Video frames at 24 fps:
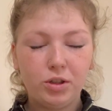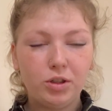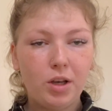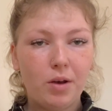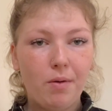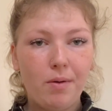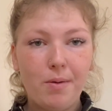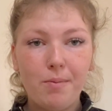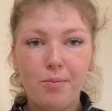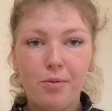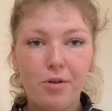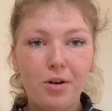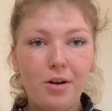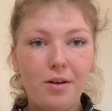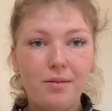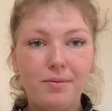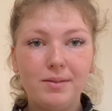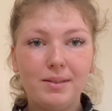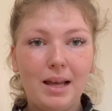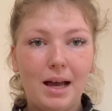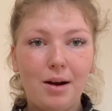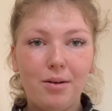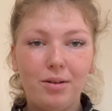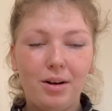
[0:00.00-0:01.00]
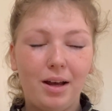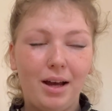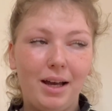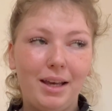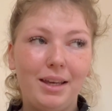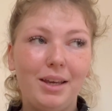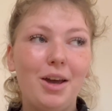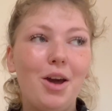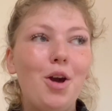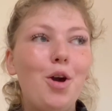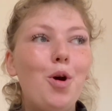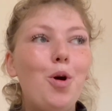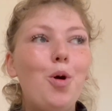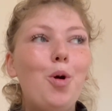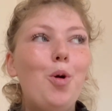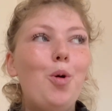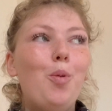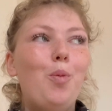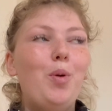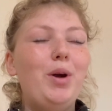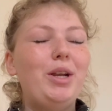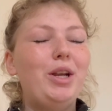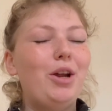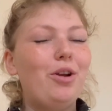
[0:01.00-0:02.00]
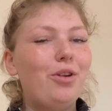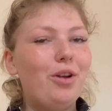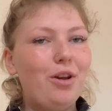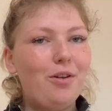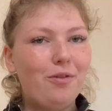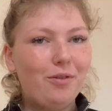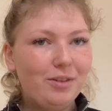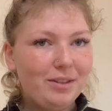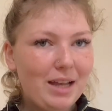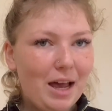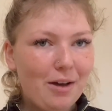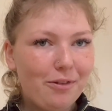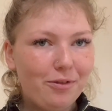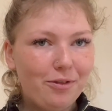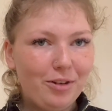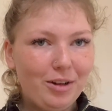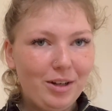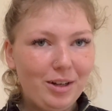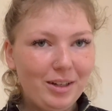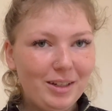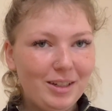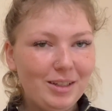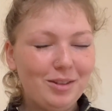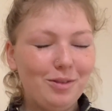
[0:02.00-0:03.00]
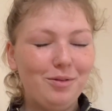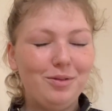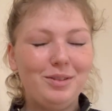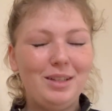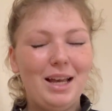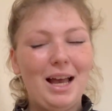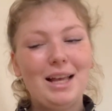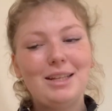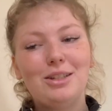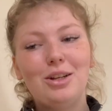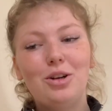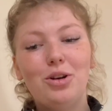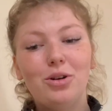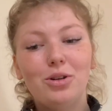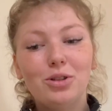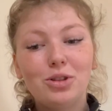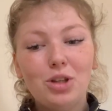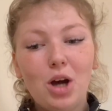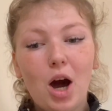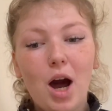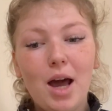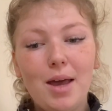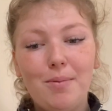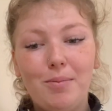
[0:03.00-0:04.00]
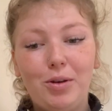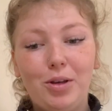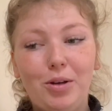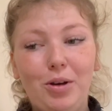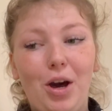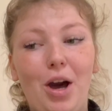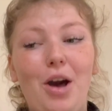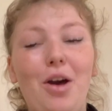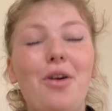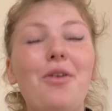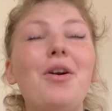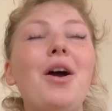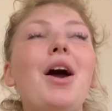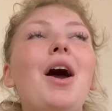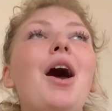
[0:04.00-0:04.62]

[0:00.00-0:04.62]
So it proves that, like, we don't know for definite because obviously that's a long time ago.